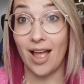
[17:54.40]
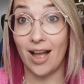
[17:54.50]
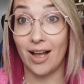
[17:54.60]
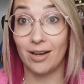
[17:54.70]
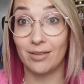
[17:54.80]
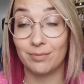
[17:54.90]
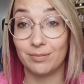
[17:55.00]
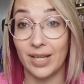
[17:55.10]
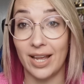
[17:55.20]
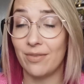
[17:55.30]

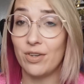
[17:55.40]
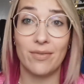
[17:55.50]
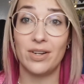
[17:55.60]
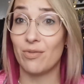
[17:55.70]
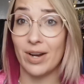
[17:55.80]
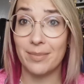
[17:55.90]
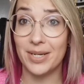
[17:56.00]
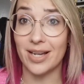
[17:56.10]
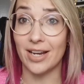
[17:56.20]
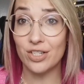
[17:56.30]
And if you have any
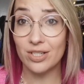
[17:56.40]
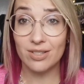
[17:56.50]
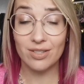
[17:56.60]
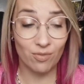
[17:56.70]
recommendations